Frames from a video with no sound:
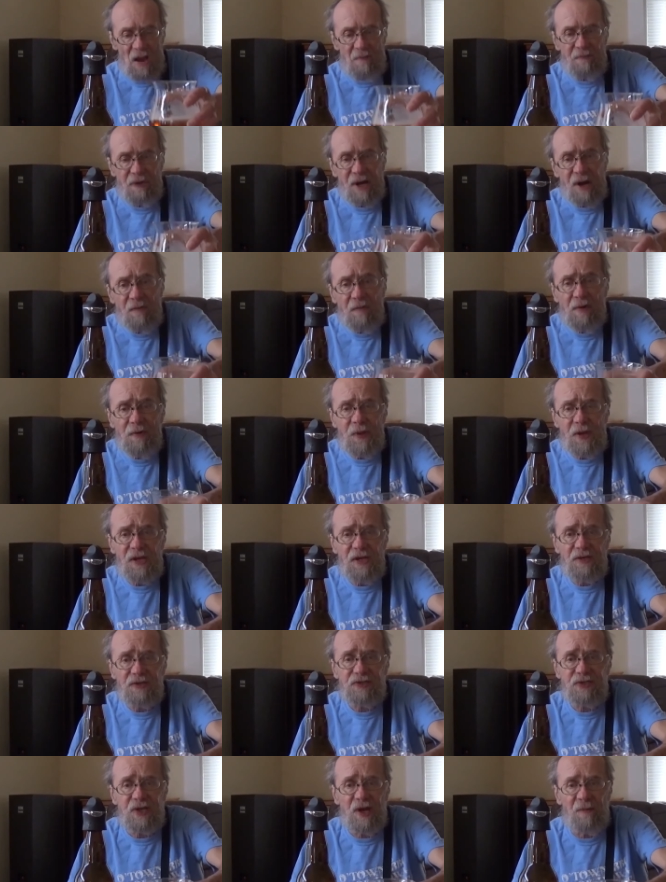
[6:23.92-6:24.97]
but
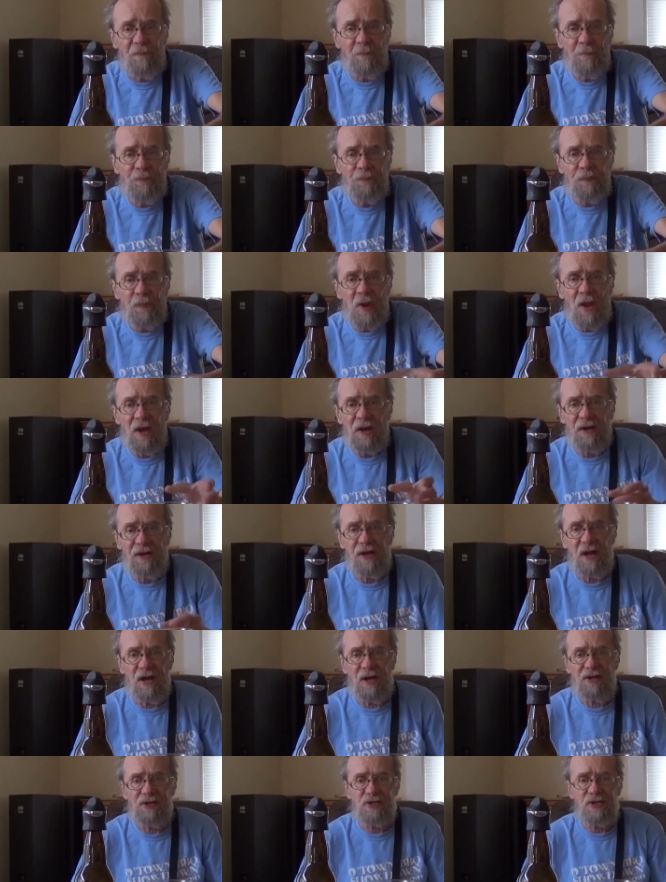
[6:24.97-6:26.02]
everything's um,
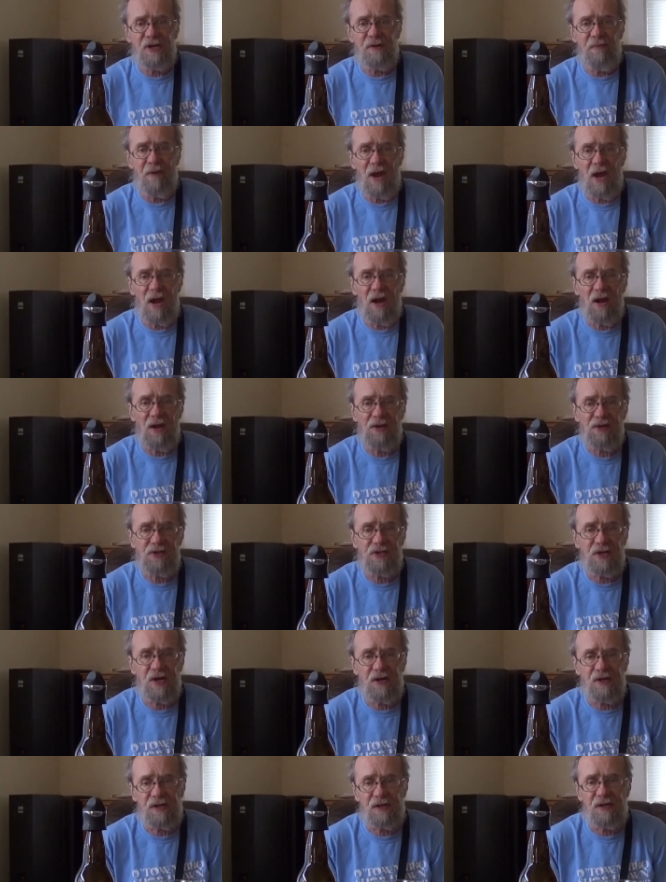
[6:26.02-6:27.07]
nicely balanced.
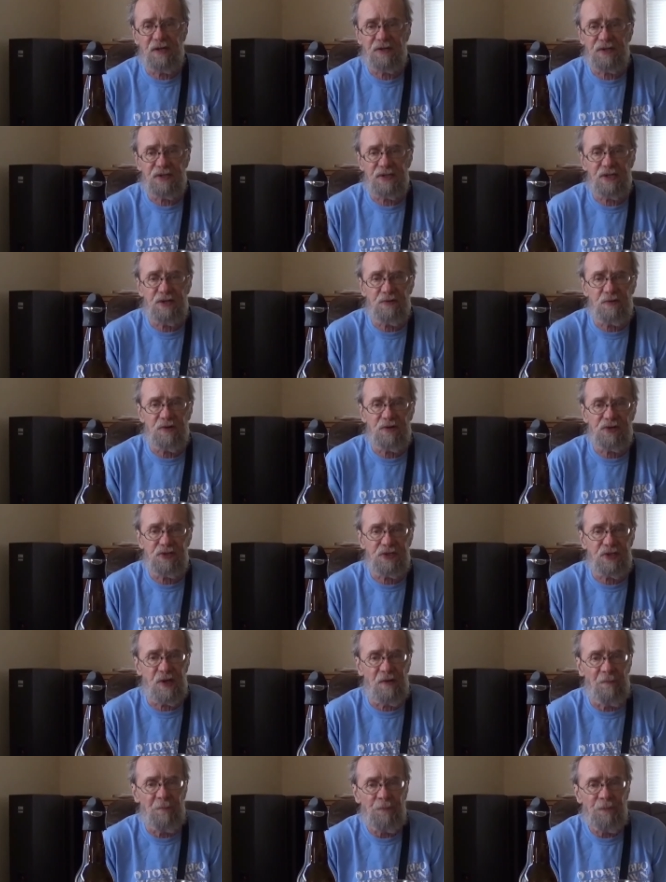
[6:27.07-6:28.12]
Got the citrus,
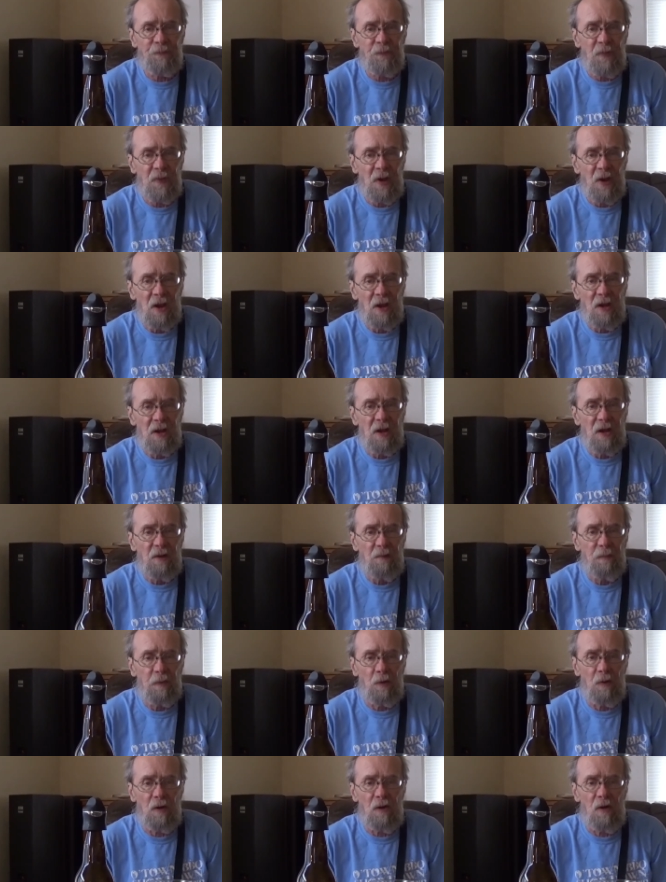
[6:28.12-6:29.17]
um,
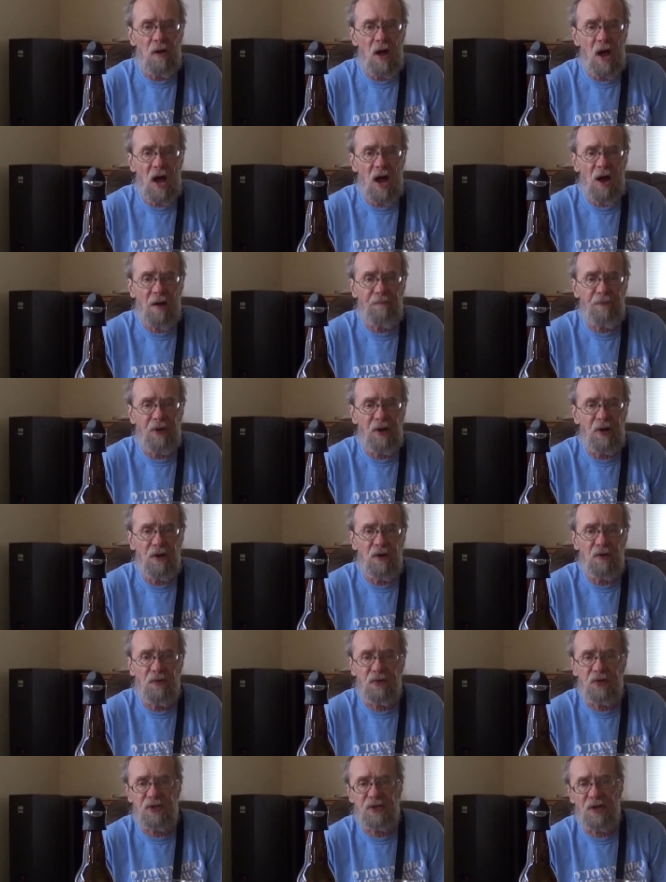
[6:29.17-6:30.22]
floral hop
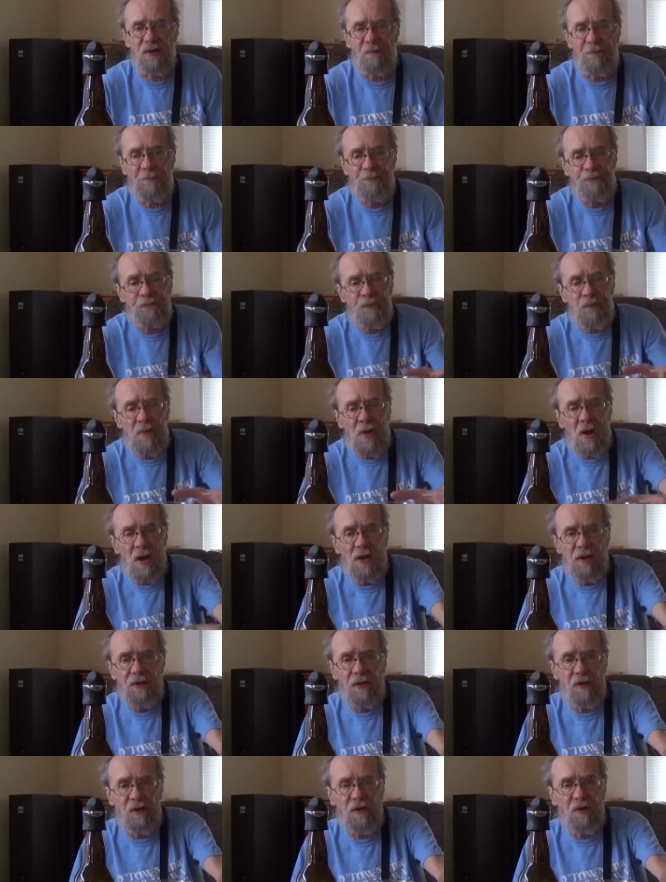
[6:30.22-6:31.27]
notes, um,
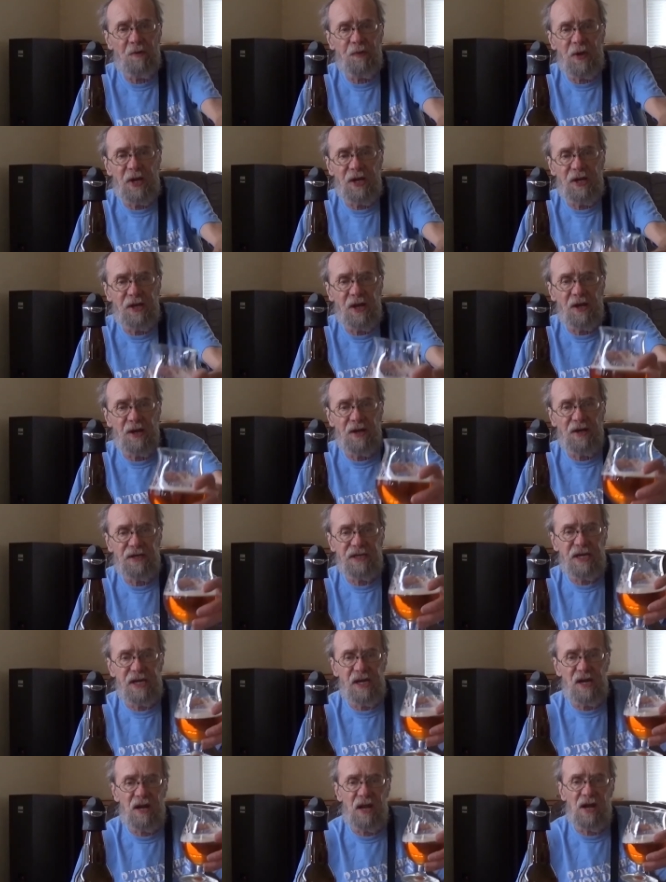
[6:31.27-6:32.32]
the earthy uh,
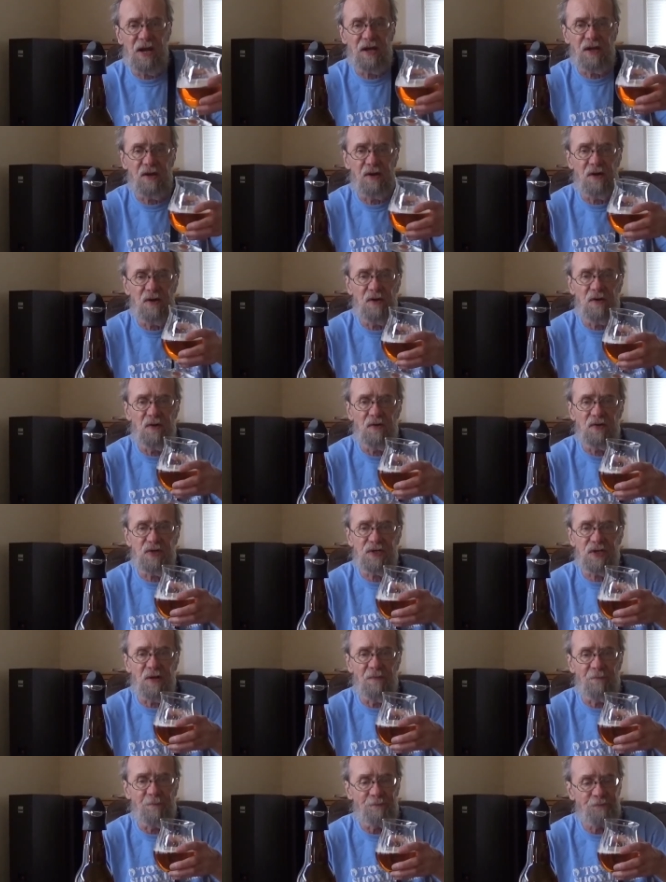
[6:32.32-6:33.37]
tea light notes,
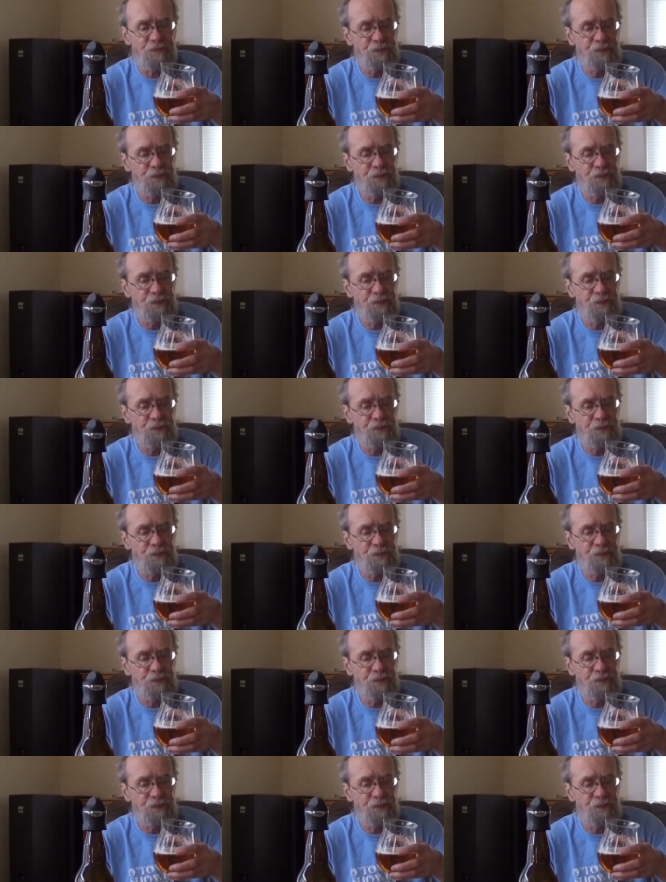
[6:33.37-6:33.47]
um,